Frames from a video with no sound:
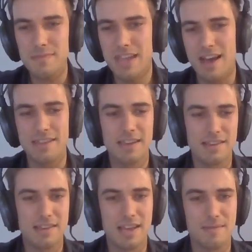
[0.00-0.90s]
I
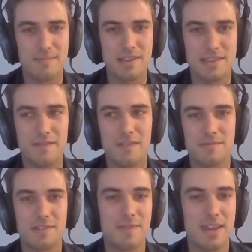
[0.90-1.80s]
think, but
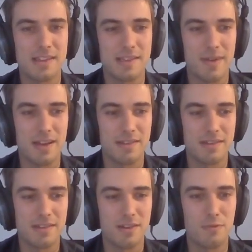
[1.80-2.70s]
DevOps to me is about,
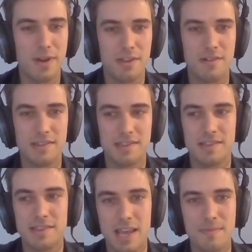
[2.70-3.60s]
whether it's
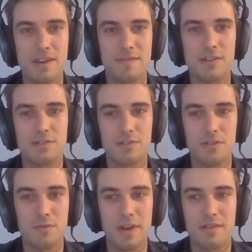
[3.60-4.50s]
the same individual
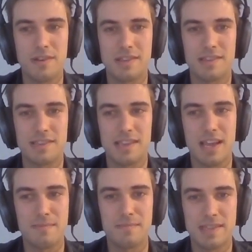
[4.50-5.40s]
or whether it's the
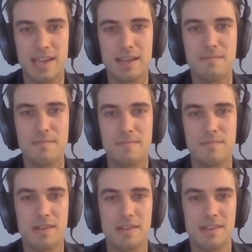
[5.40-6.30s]
same
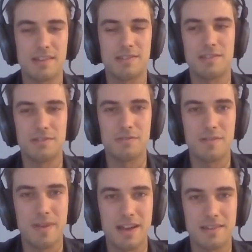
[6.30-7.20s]
team, it's just all
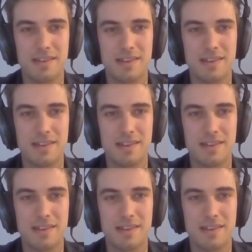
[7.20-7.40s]
about